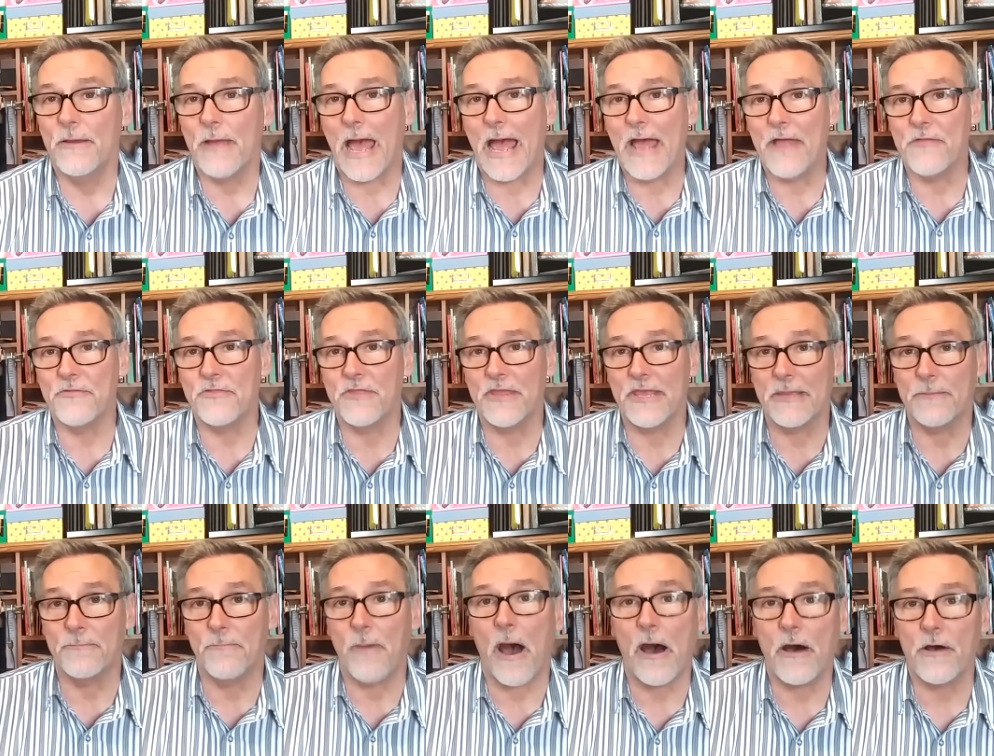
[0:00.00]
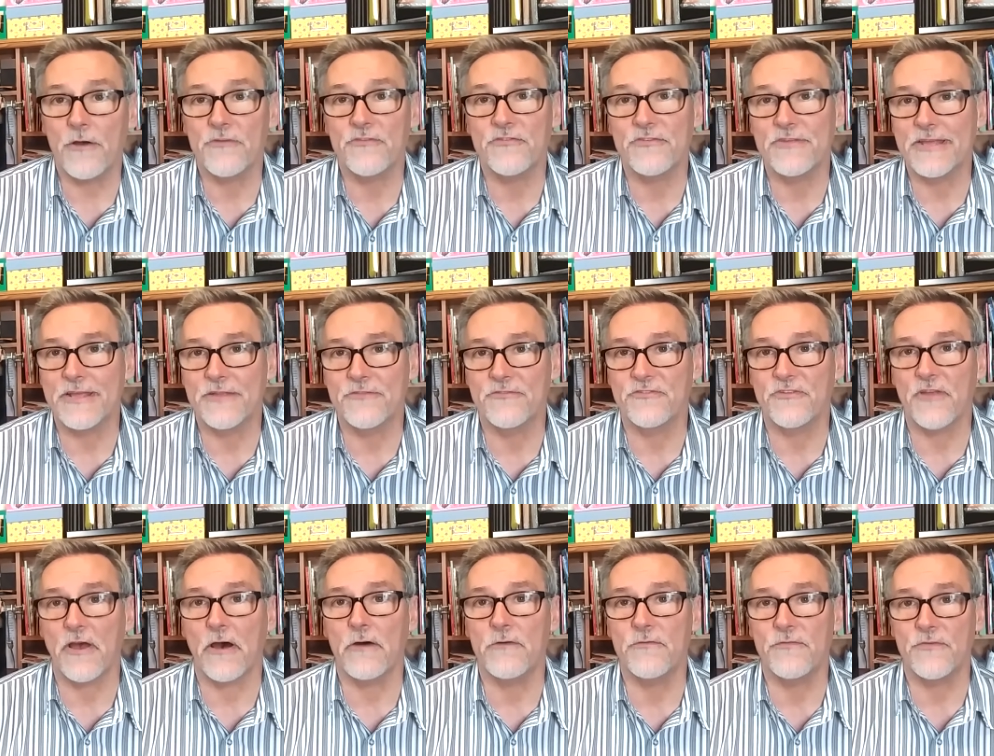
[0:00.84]
and the policy
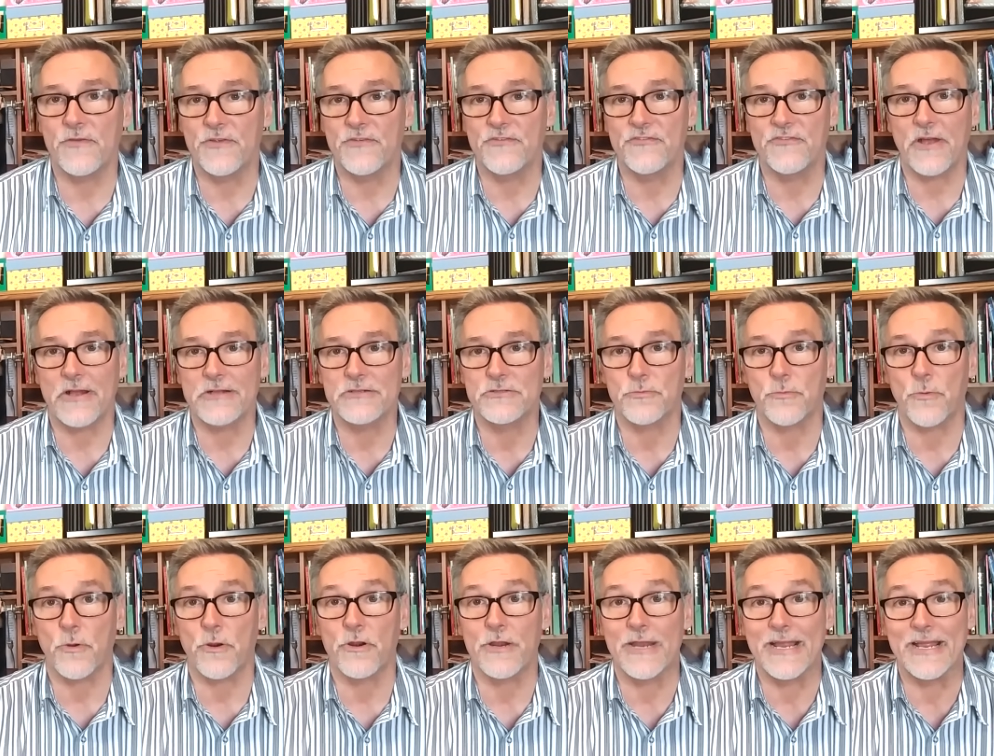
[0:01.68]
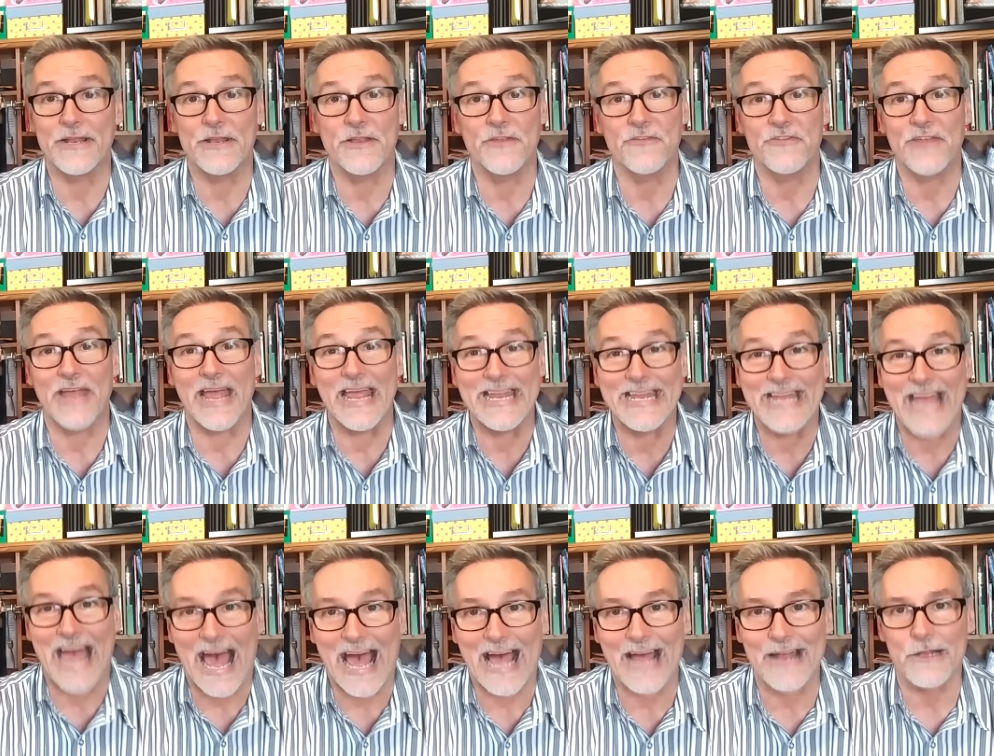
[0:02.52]
itself is such where it is
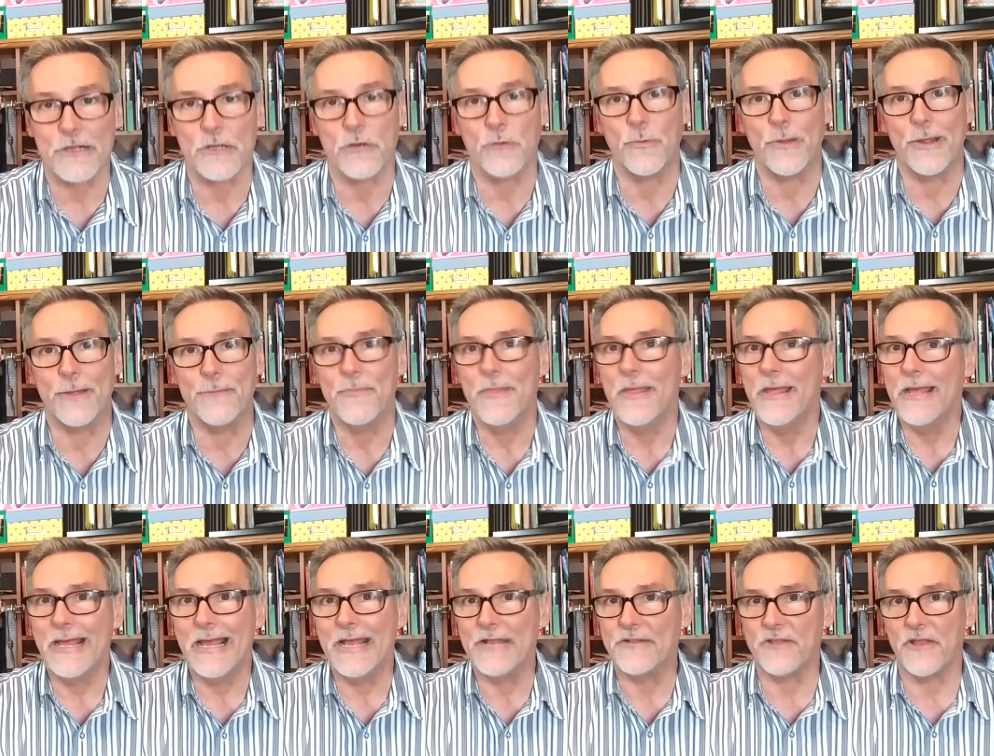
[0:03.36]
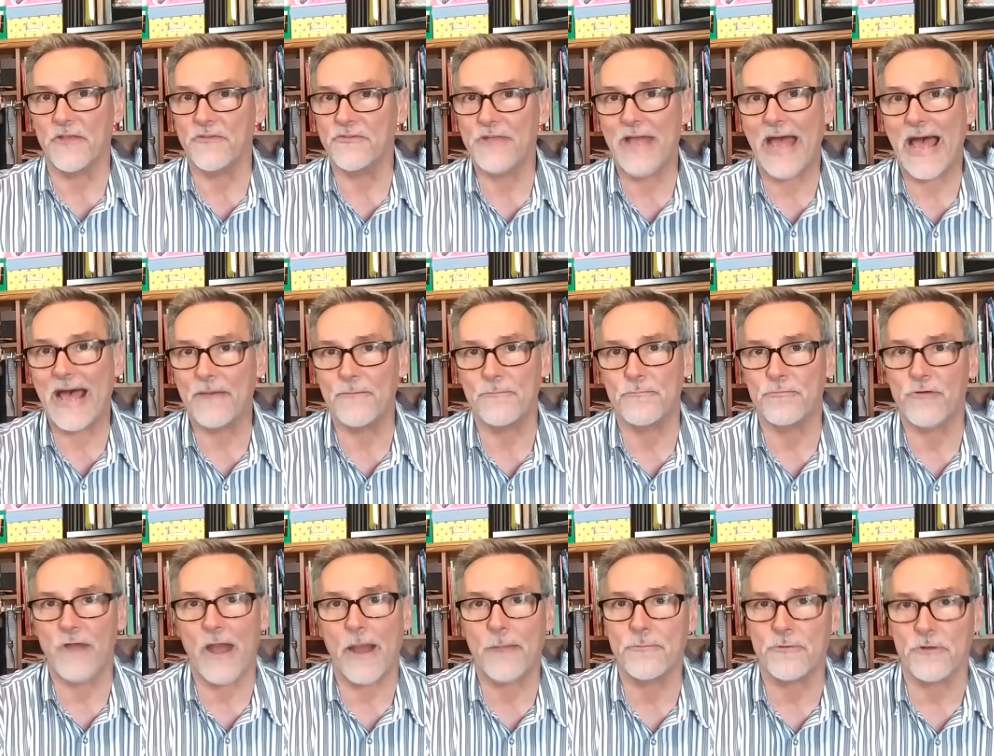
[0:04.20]
inadequate, it doesn't have
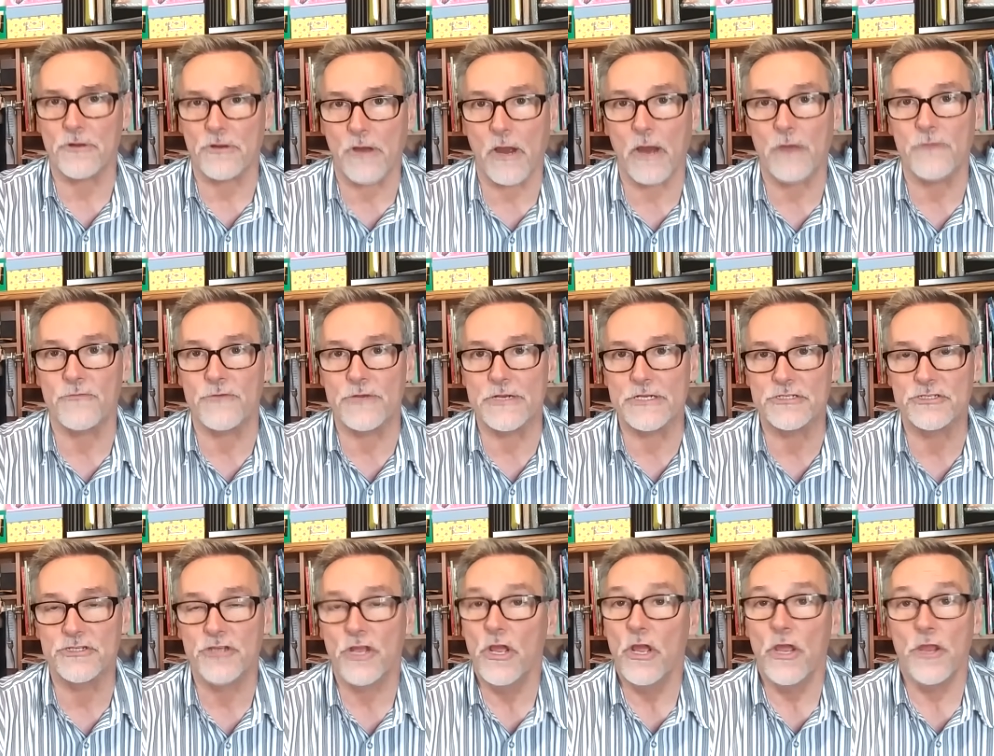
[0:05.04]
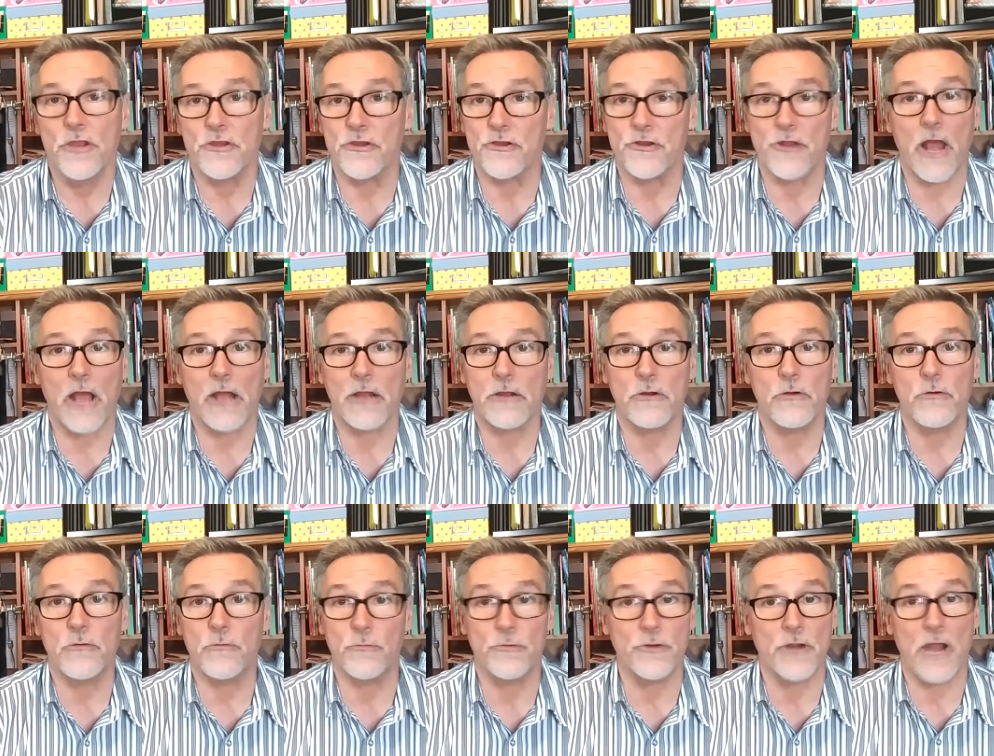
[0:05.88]
proper coverage, you're not
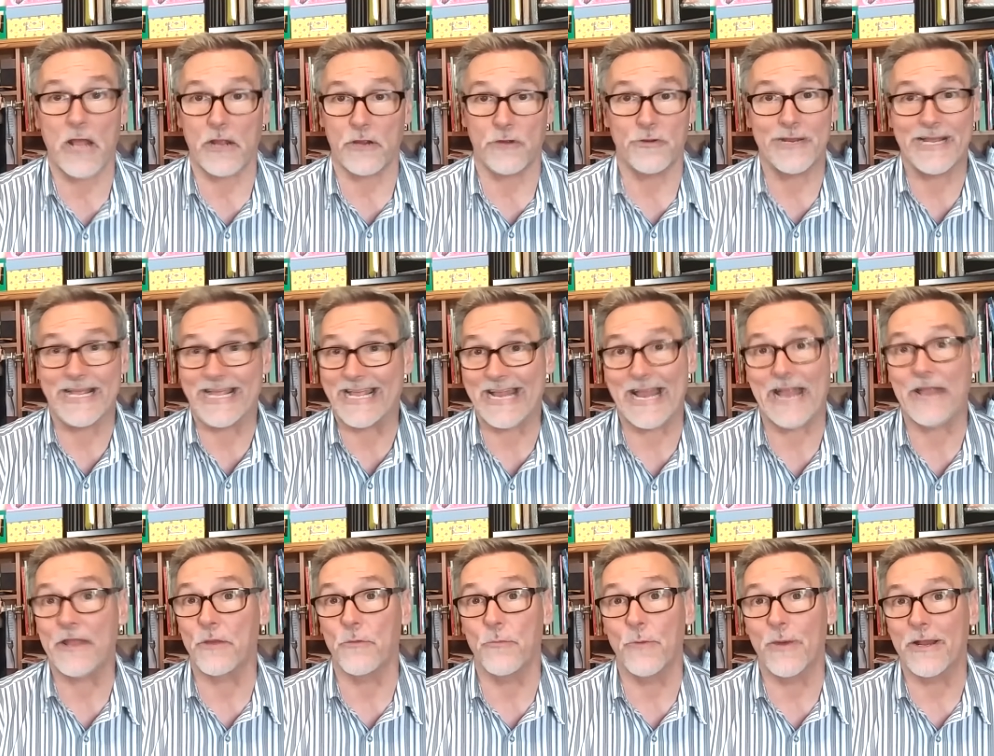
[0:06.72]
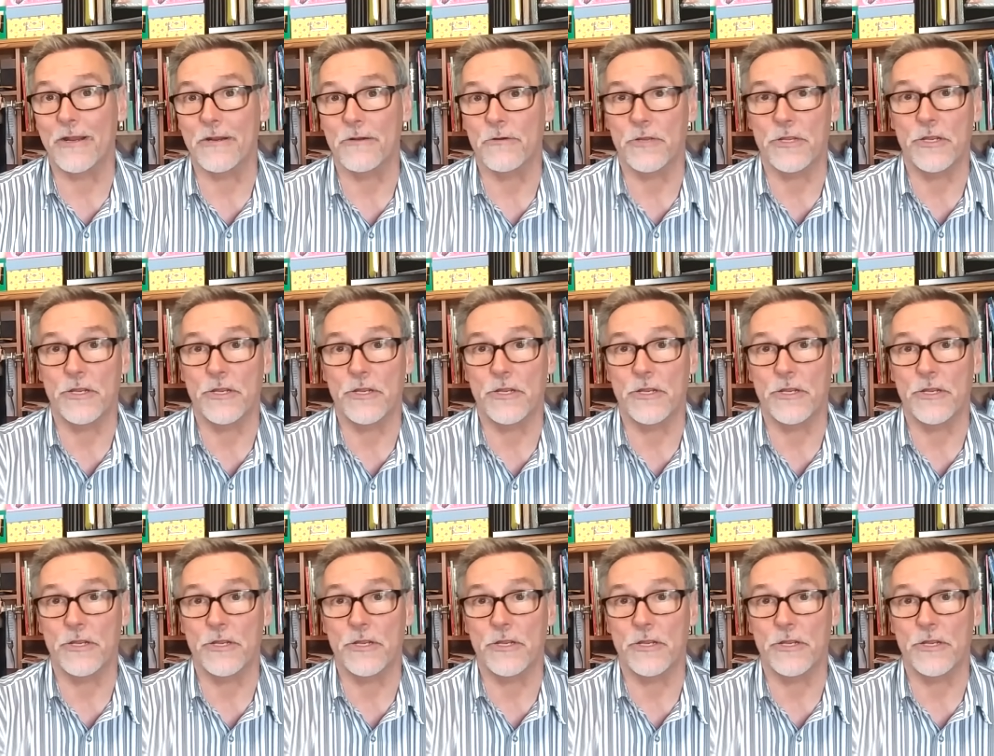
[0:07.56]
going, we're not going to get anywhere.